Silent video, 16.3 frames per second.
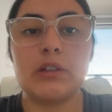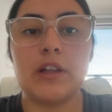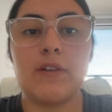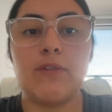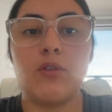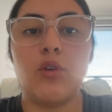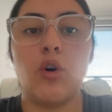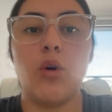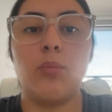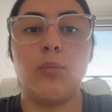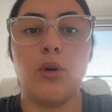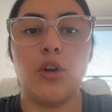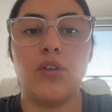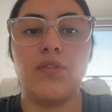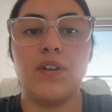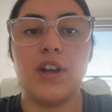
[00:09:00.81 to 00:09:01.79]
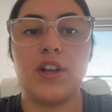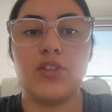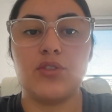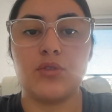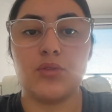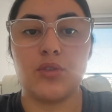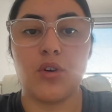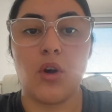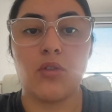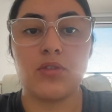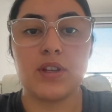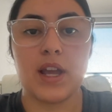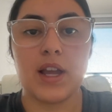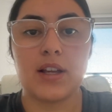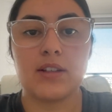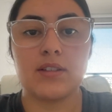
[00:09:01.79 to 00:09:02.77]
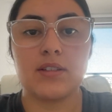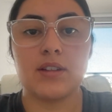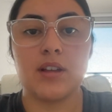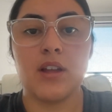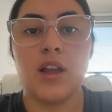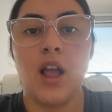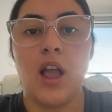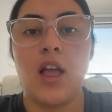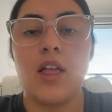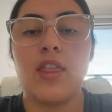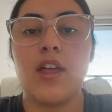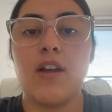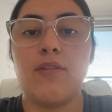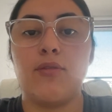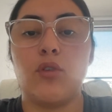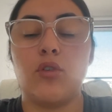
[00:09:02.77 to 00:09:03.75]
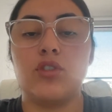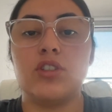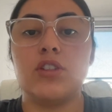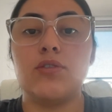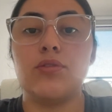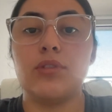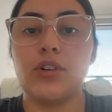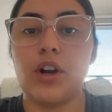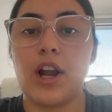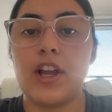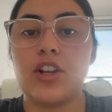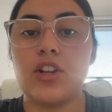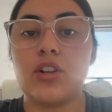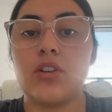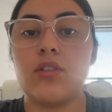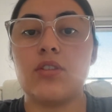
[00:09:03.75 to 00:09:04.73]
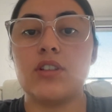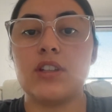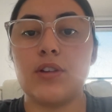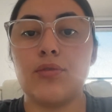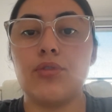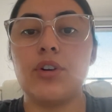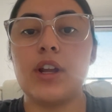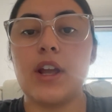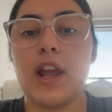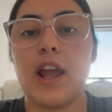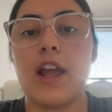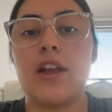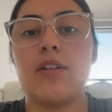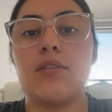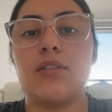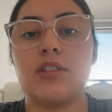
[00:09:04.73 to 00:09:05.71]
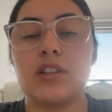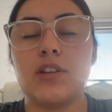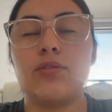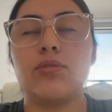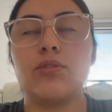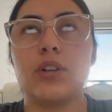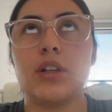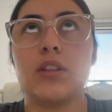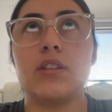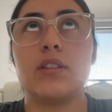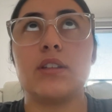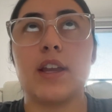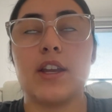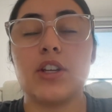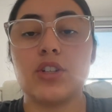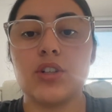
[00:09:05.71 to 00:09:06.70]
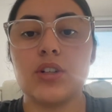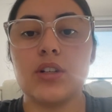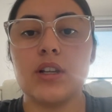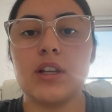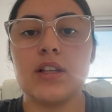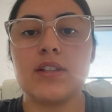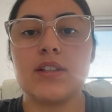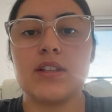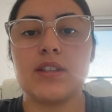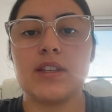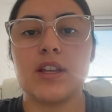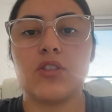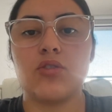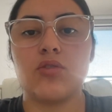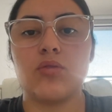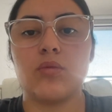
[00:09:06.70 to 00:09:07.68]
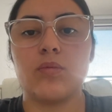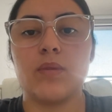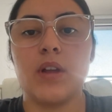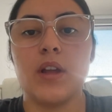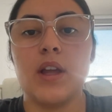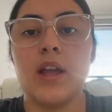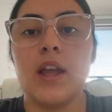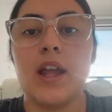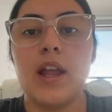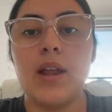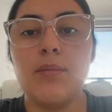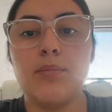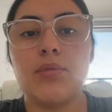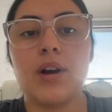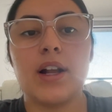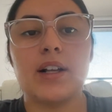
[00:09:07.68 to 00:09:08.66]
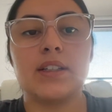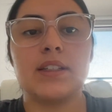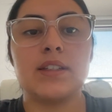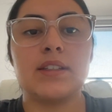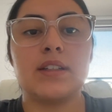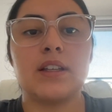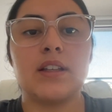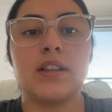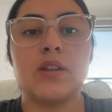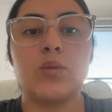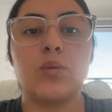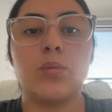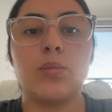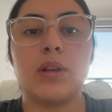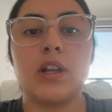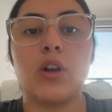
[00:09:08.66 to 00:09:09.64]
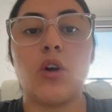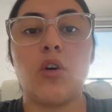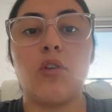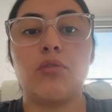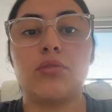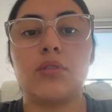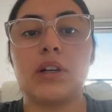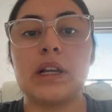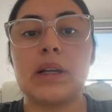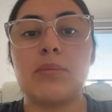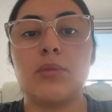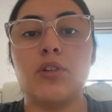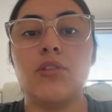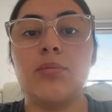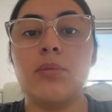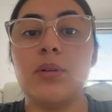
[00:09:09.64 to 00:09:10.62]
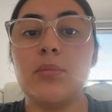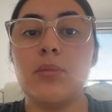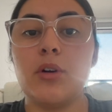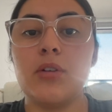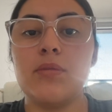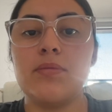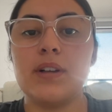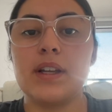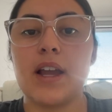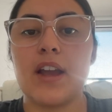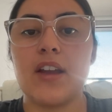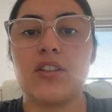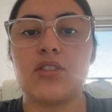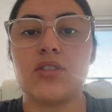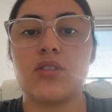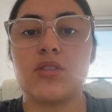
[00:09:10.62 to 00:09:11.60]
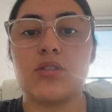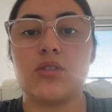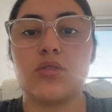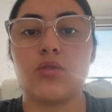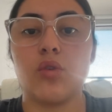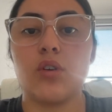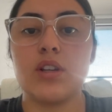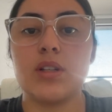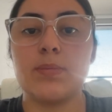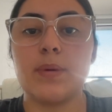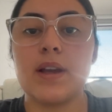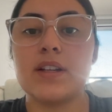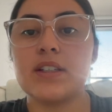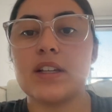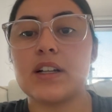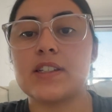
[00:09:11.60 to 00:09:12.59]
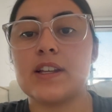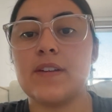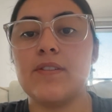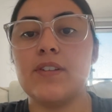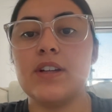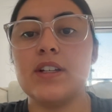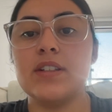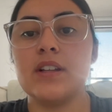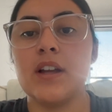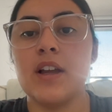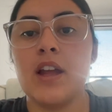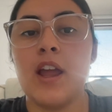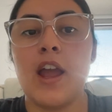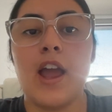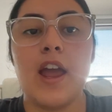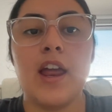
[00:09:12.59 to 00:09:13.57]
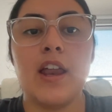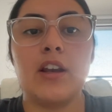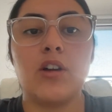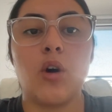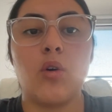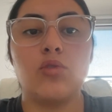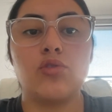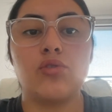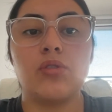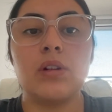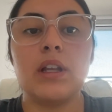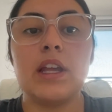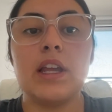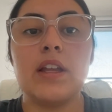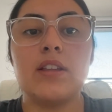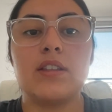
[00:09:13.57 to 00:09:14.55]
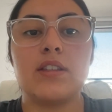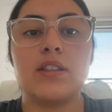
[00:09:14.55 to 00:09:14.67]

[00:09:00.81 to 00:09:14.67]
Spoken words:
level, or motivational context. Therefore, differentiation is essential. In practice, this will mean offering movement modifications, choice-based activities, and culturally